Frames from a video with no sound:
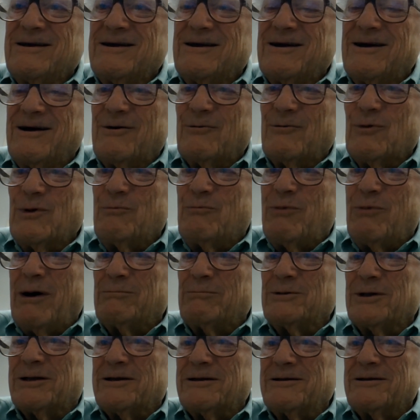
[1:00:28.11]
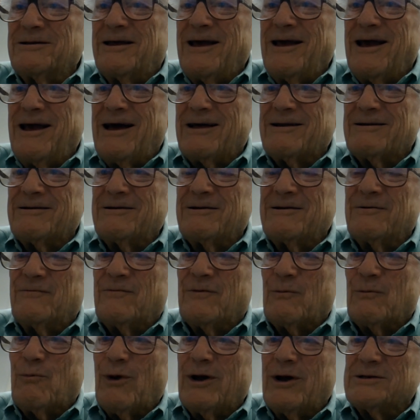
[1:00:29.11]
Republican candidate for
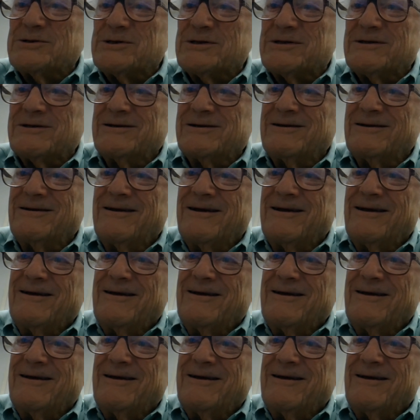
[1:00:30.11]
president.